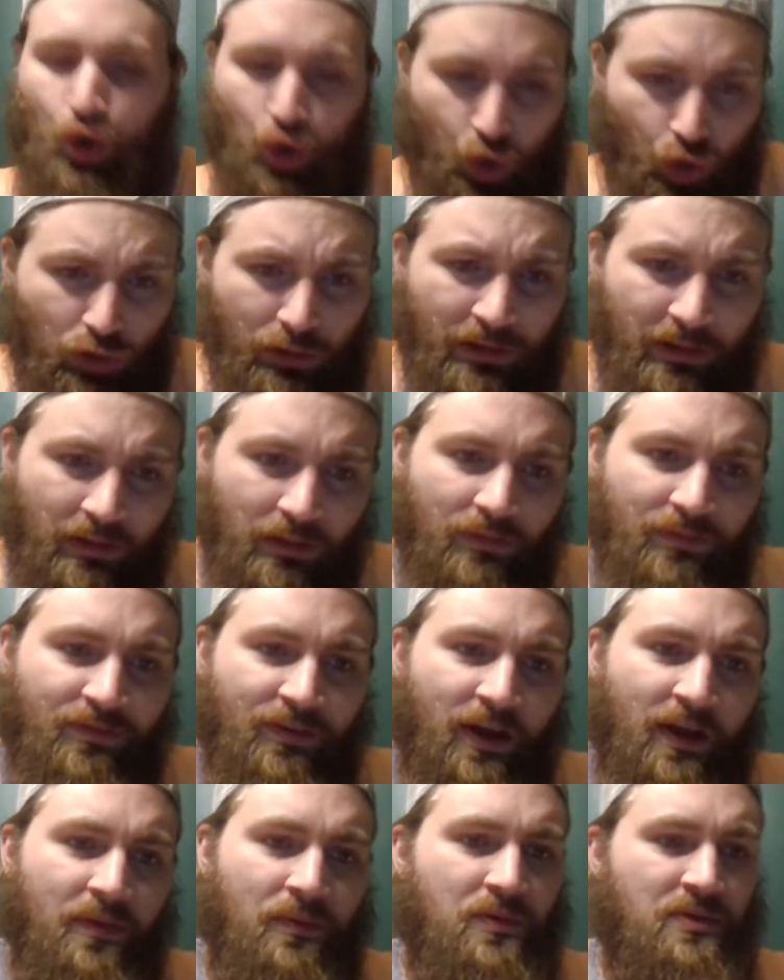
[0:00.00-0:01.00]
Early in the
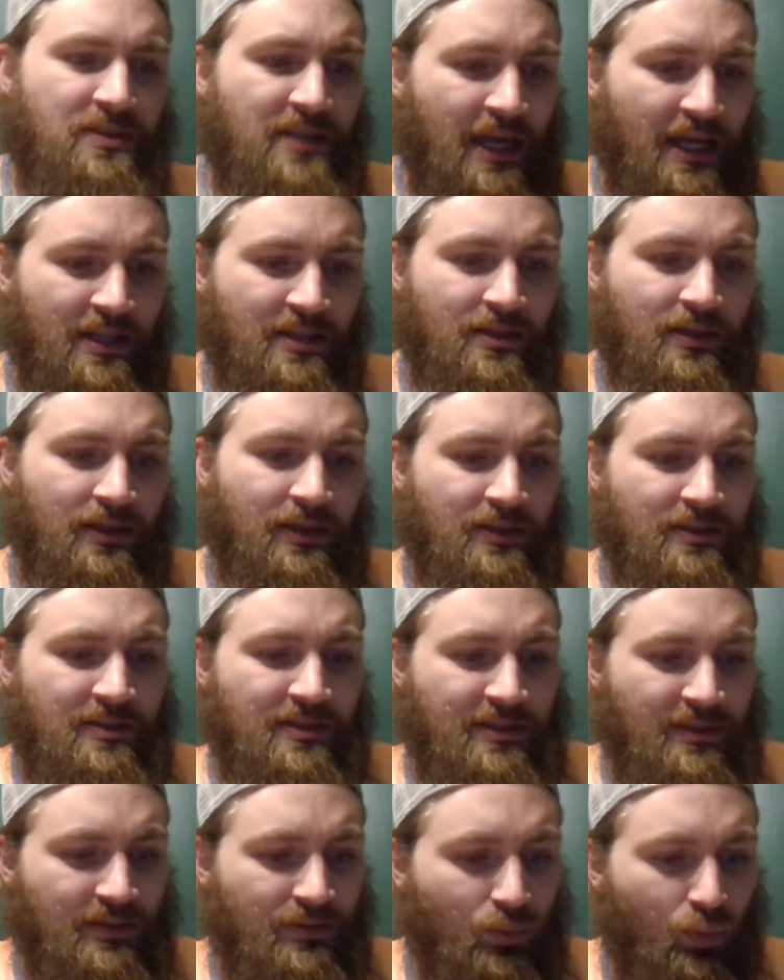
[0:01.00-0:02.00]
fight,
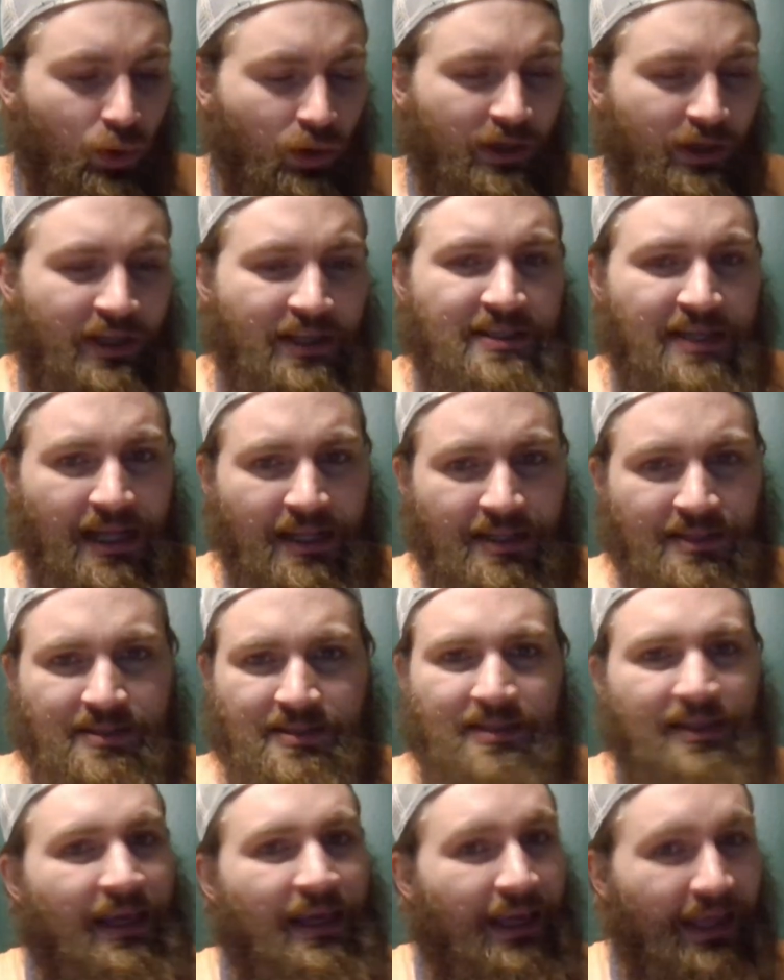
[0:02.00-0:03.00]
is where he tends
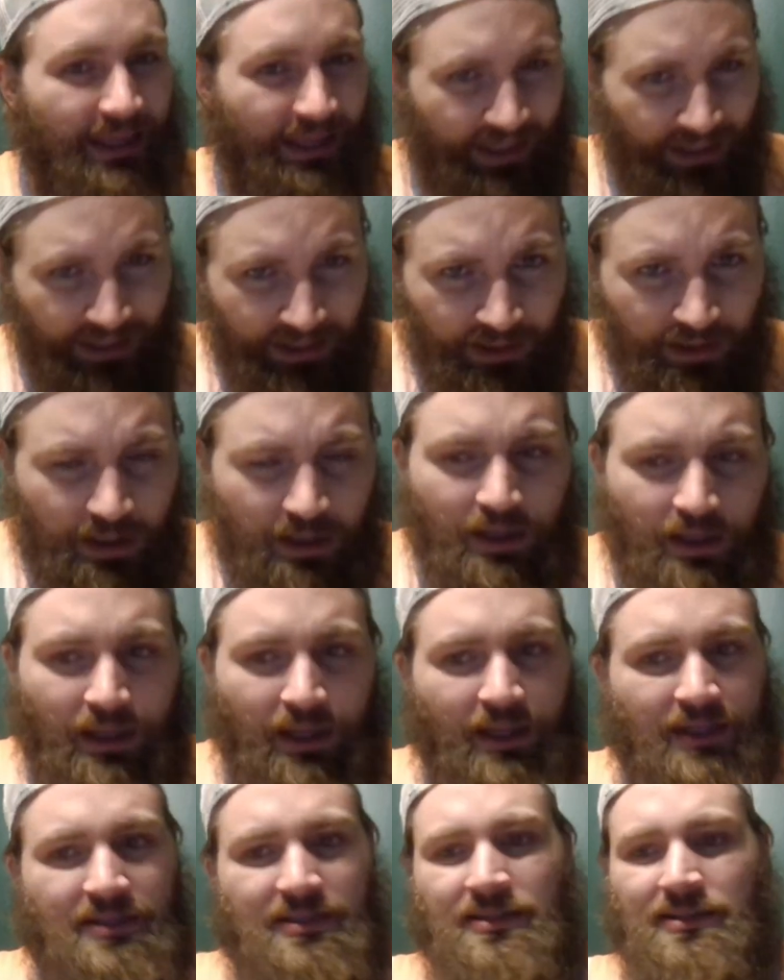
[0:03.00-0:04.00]
to get hit.
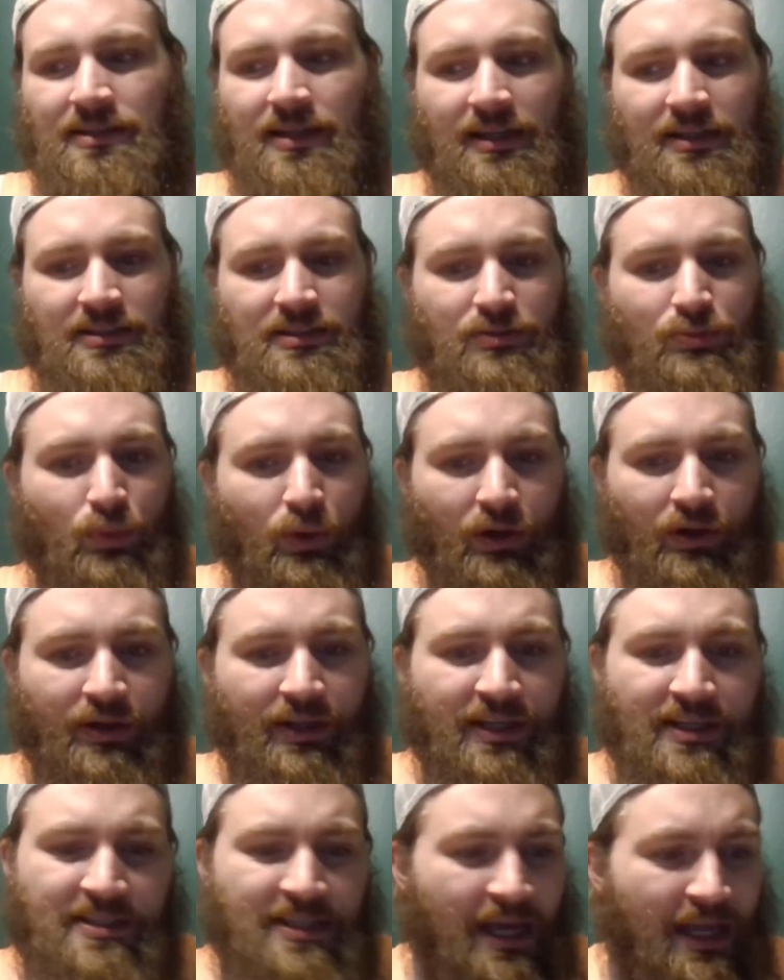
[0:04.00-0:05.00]
It's where
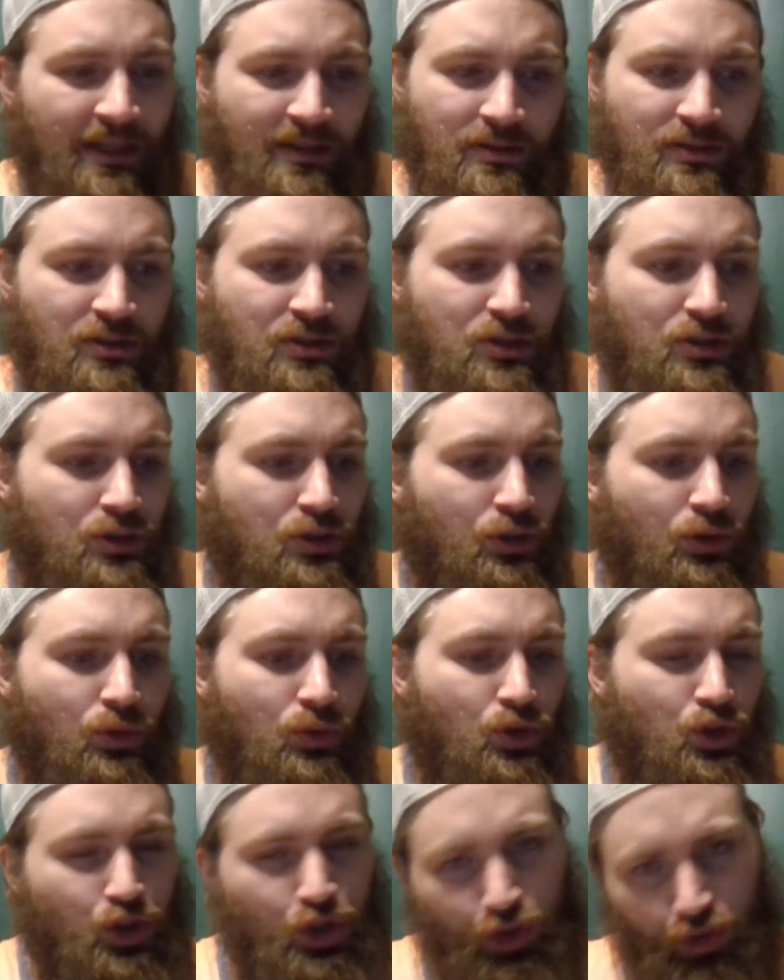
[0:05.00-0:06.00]
he tends
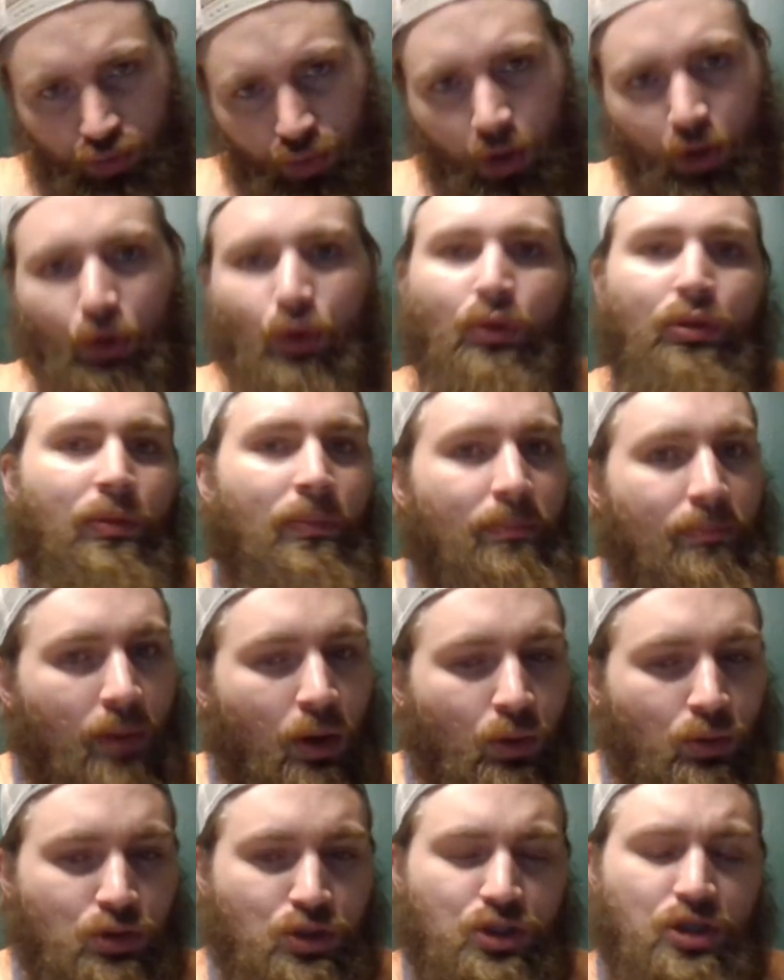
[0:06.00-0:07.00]
to struggle the
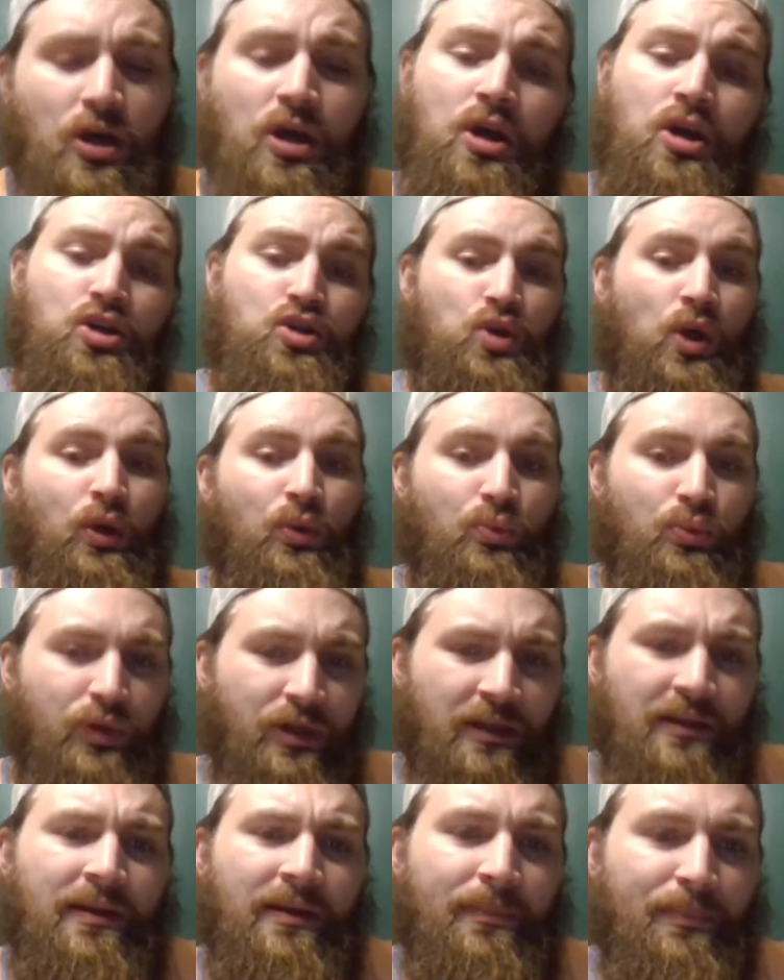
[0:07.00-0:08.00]
most. So I
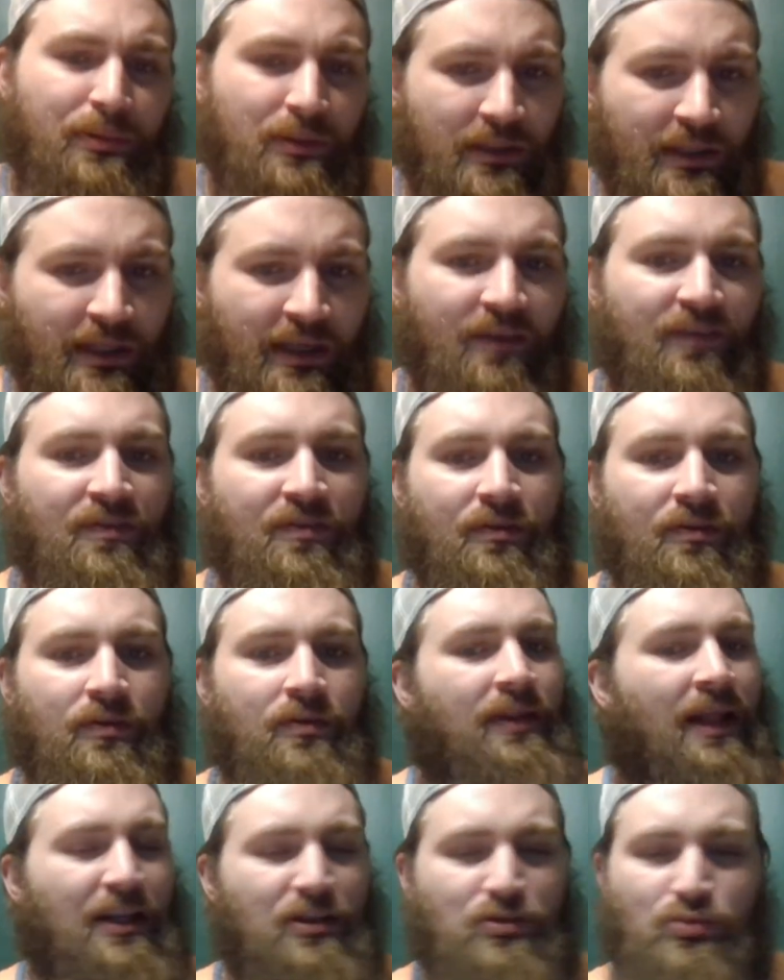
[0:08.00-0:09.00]
really believe
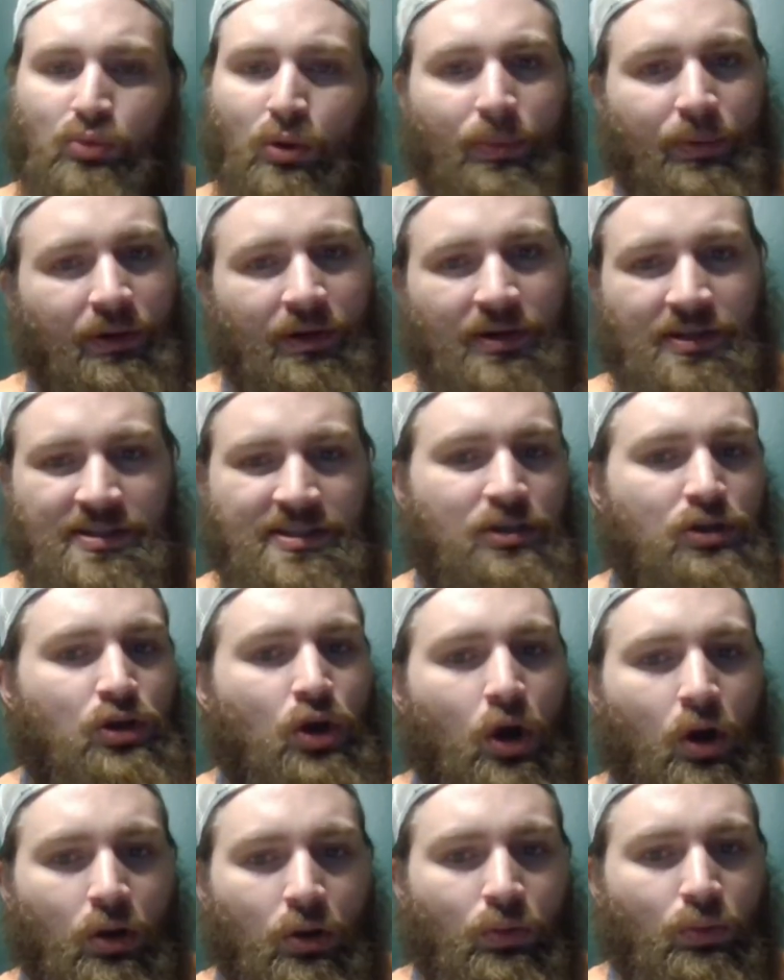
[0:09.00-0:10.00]
that's where we're going to see
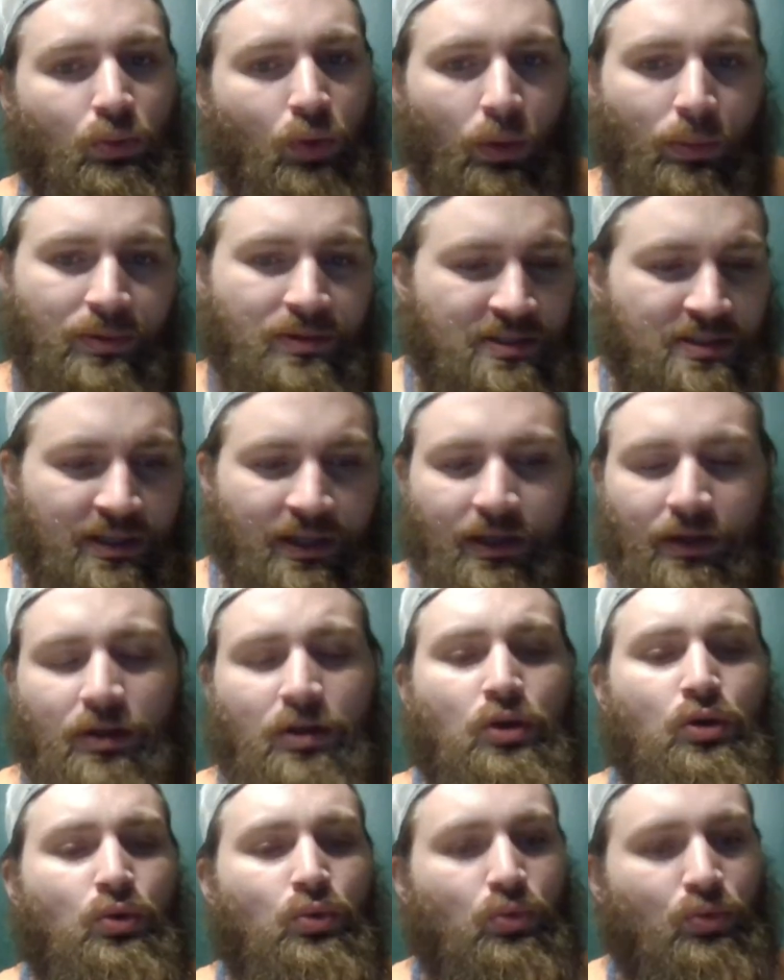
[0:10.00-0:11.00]
Karl Roberson
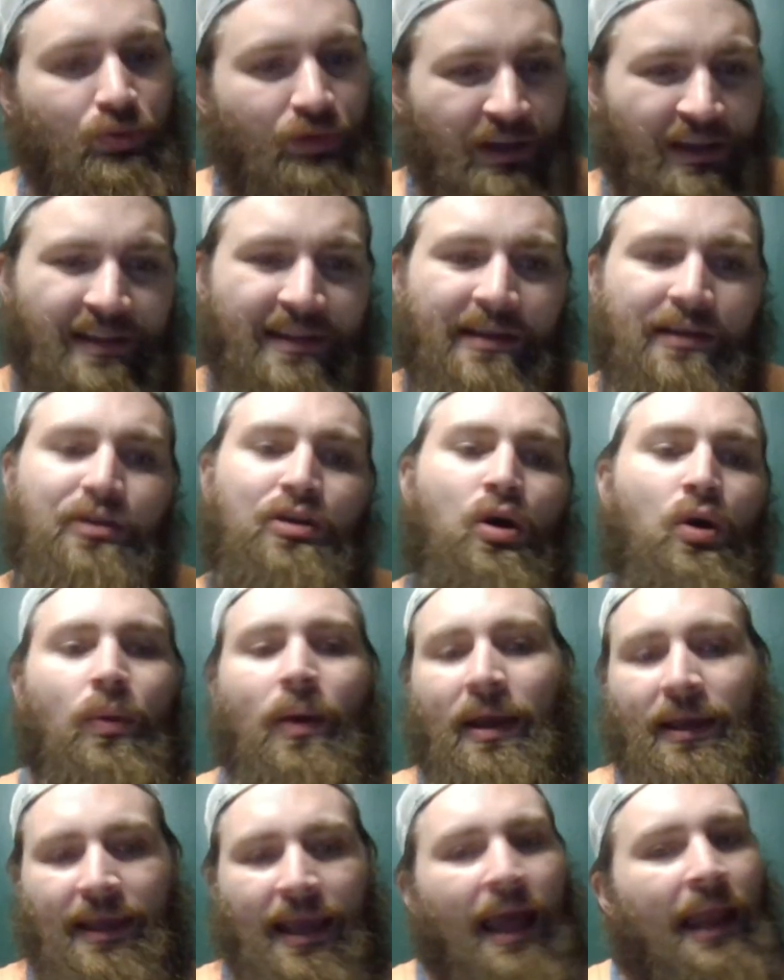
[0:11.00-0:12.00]
really go
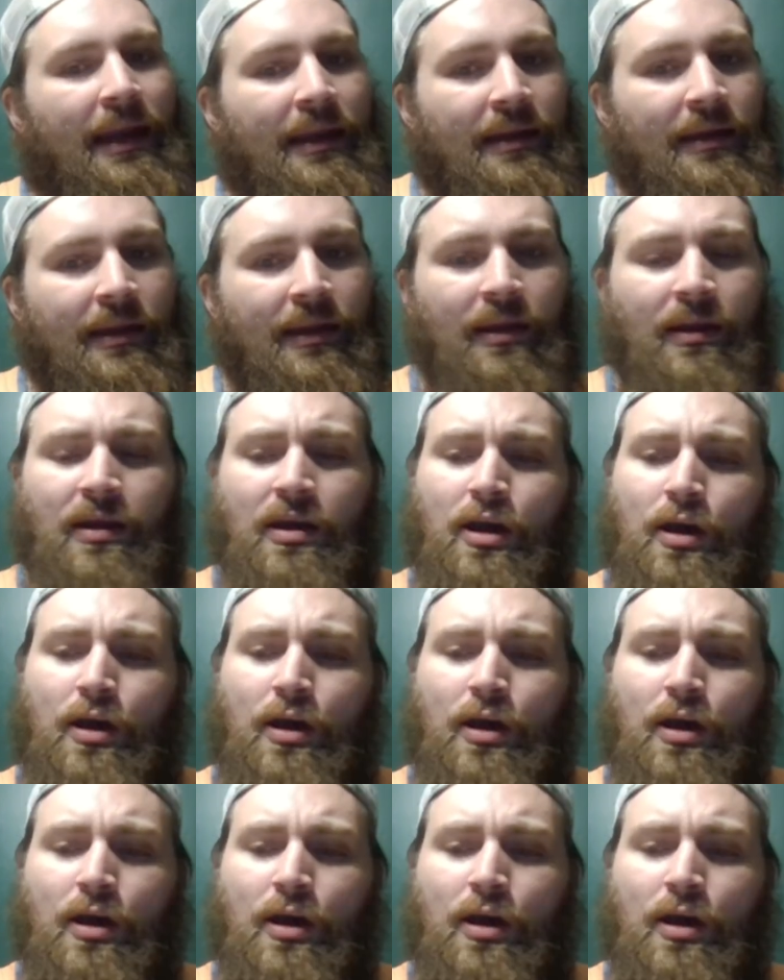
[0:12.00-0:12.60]
at Kennedy.